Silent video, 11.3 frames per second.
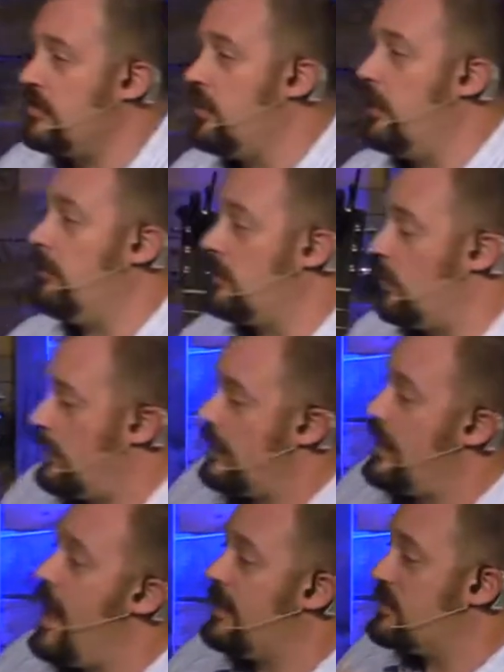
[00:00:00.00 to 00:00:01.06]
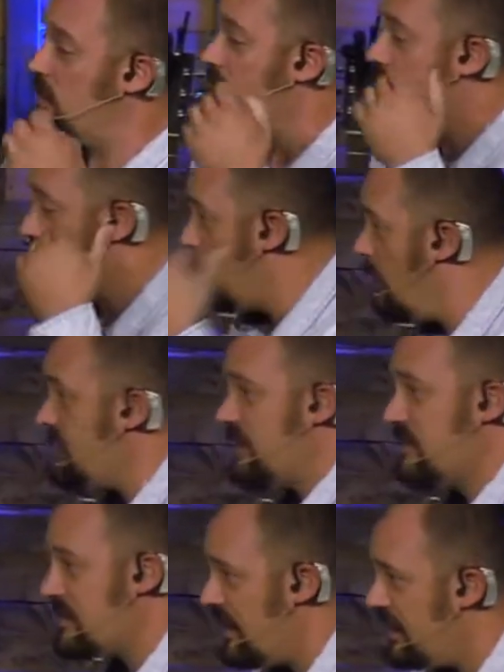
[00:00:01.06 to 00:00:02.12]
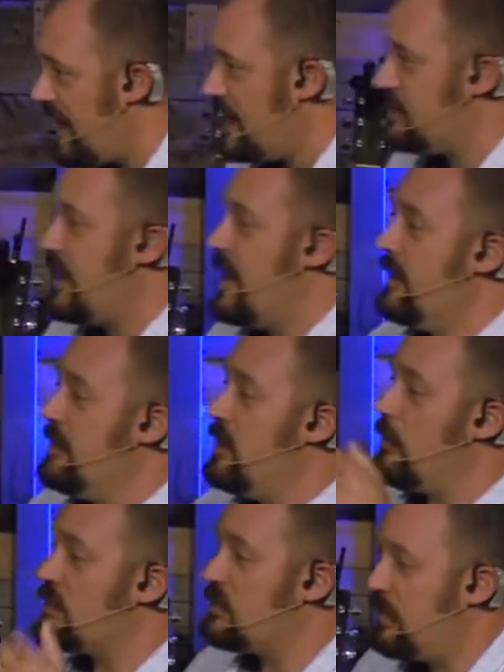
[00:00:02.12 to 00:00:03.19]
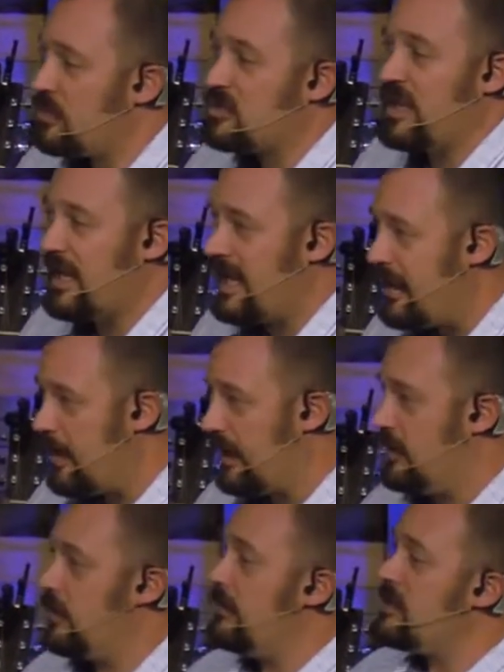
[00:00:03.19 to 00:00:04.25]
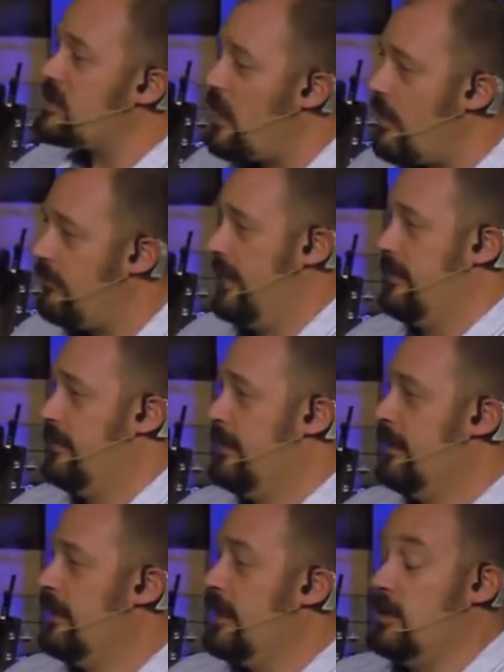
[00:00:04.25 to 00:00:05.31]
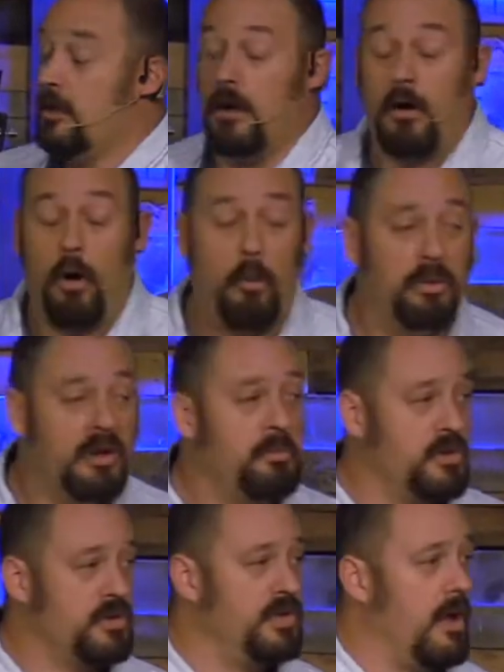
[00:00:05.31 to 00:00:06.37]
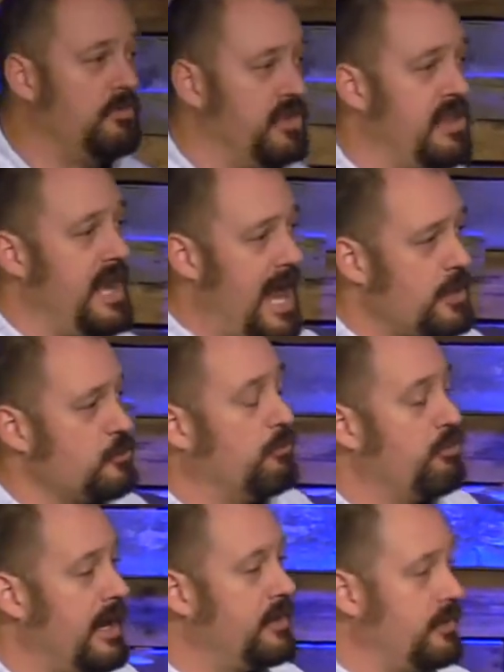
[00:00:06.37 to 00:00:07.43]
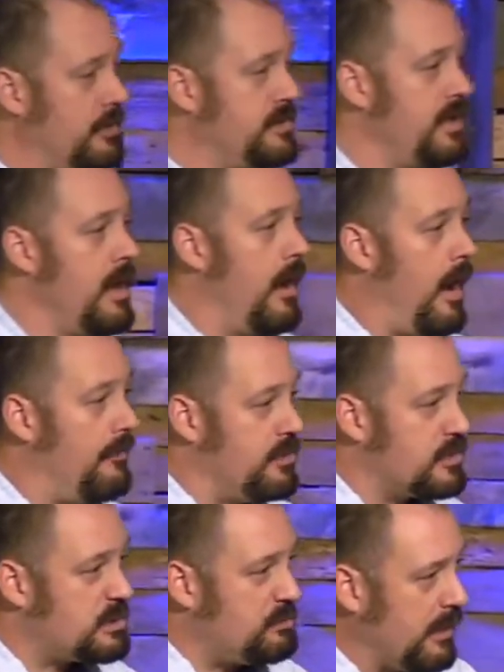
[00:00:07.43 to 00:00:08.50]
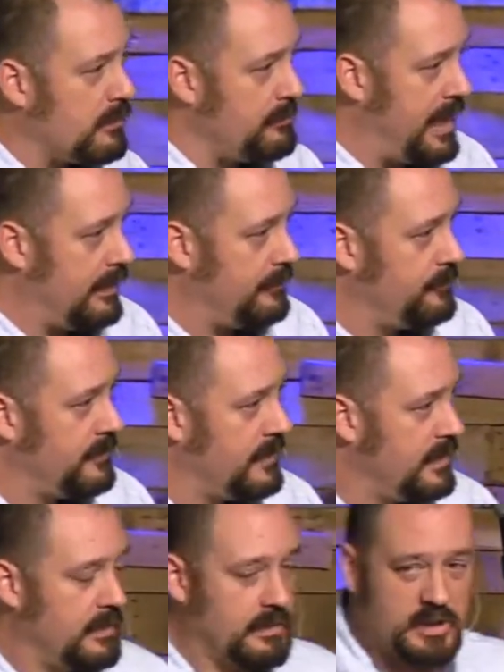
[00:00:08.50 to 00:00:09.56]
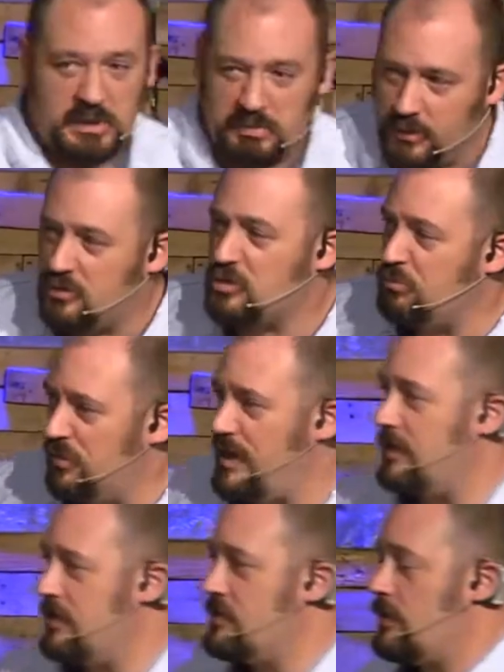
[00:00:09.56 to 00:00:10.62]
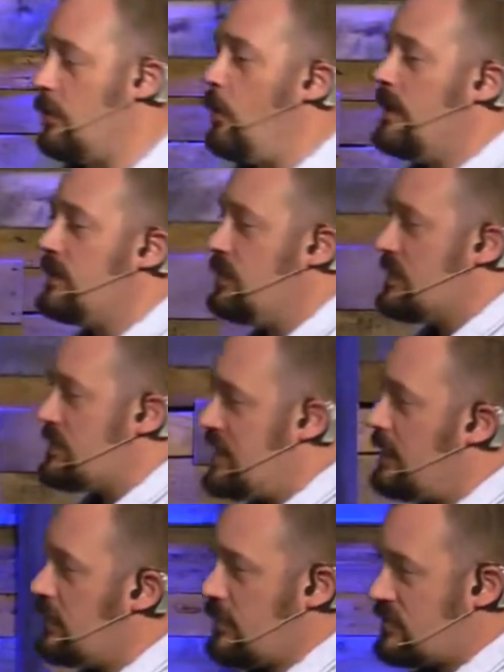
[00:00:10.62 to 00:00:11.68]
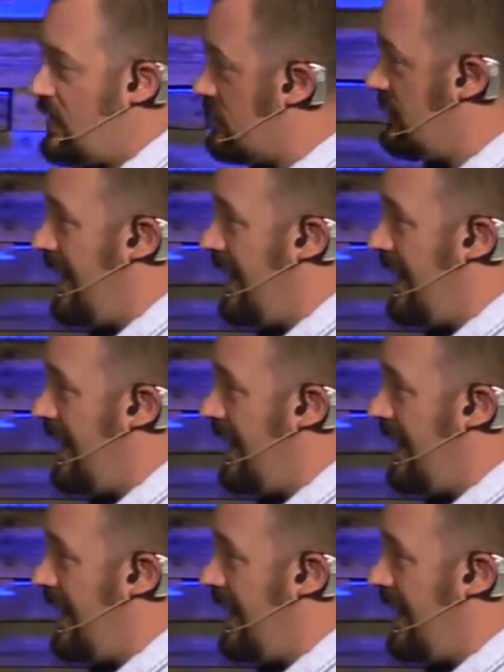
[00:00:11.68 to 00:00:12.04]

doing with the word of God is once on Sundays, then you are spiritually anemic, and you're going to be starving, and you're going to open up yourself to the natural predators of your spirit man, the spiritual predators that are wanting to assail you. There's